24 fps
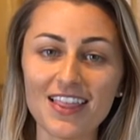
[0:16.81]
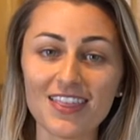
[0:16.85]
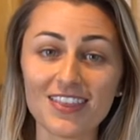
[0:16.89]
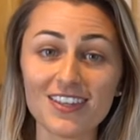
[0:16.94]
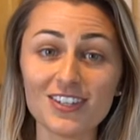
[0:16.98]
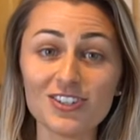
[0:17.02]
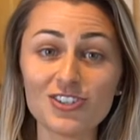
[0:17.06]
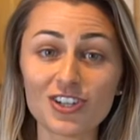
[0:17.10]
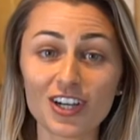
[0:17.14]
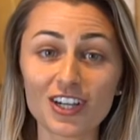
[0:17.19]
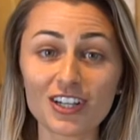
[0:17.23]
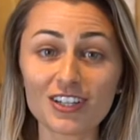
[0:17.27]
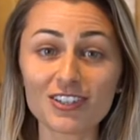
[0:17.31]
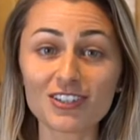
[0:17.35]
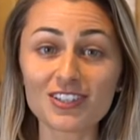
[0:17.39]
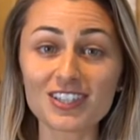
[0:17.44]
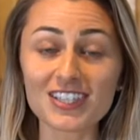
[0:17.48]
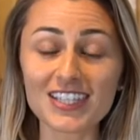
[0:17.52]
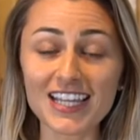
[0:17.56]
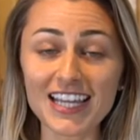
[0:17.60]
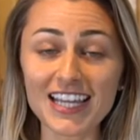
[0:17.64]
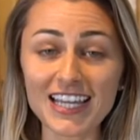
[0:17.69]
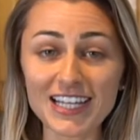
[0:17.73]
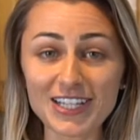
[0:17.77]
the jungle
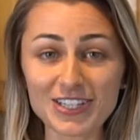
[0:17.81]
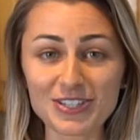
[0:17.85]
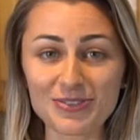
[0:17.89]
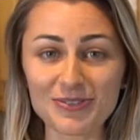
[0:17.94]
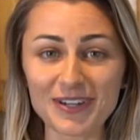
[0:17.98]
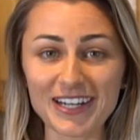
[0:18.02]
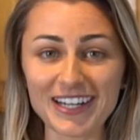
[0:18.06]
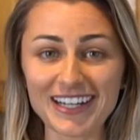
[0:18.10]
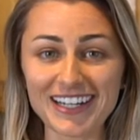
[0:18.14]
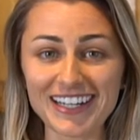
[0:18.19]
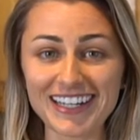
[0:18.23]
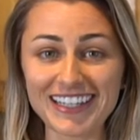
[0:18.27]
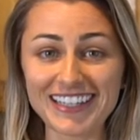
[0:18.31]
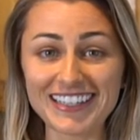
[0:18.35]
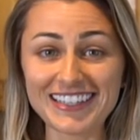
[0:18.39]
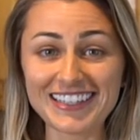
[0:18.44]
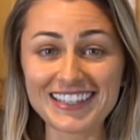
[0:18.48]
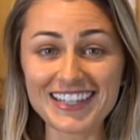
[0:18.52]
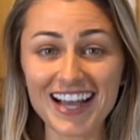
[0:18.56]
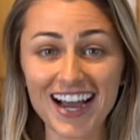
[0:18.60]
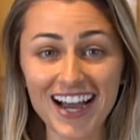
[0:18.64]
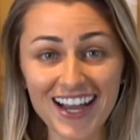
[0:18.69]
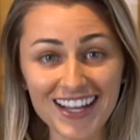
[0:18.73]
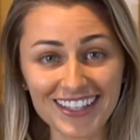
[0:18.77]
sanctuary in
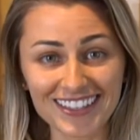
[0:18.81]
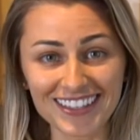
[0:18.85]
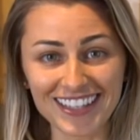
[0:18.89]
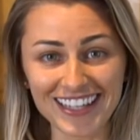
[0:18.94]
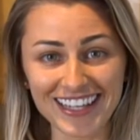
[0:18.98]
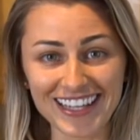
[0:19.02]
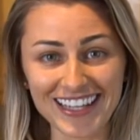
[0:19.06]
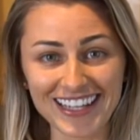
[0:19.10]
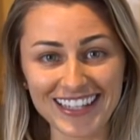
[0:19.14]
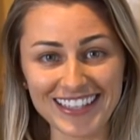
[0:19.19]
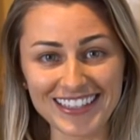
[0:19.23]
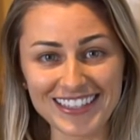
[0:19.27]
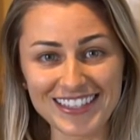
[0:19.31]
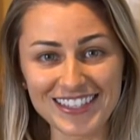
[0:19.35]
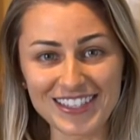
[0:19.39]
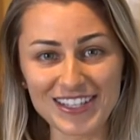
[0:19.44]
Thailand.